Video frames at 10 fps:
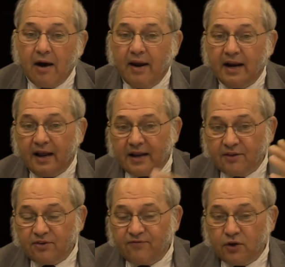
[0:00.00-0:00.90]
and I
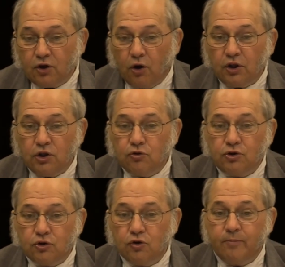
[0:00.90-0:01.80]
guess if you go to
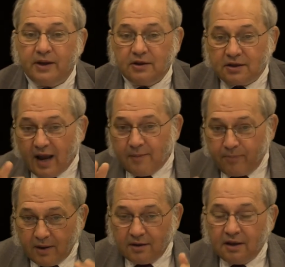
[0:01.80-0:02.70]
YouTube and you type
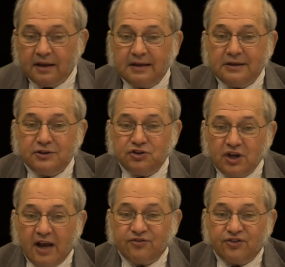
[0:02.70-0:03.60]
in
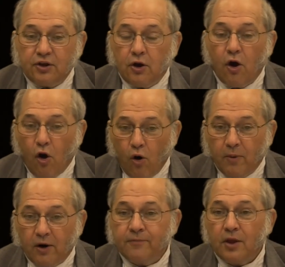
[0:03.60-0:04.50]
Just
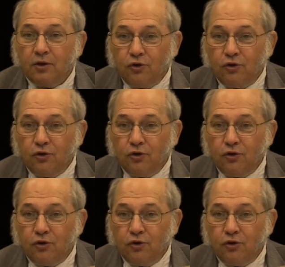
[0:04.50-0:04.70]
Omer,